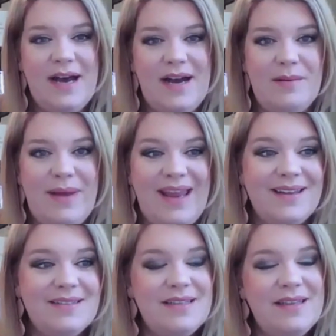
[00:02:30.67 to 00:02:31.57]
Um,
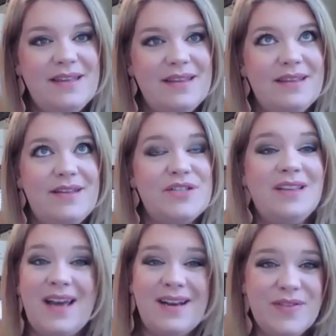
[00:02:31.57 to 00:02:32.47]
and there's a
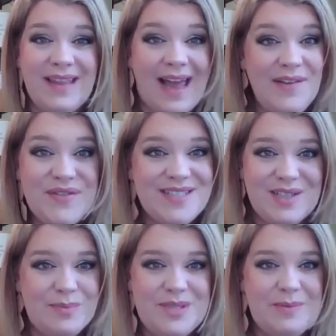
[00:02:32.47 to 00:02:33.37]
lot of life
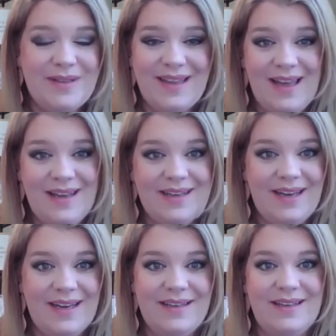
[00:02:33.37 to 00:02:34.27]
still to be led
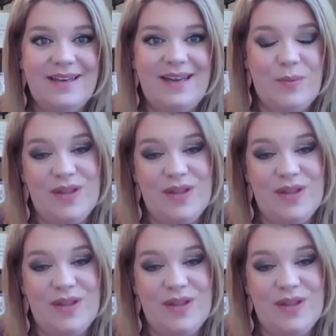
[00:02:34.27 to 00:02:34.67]
in yes.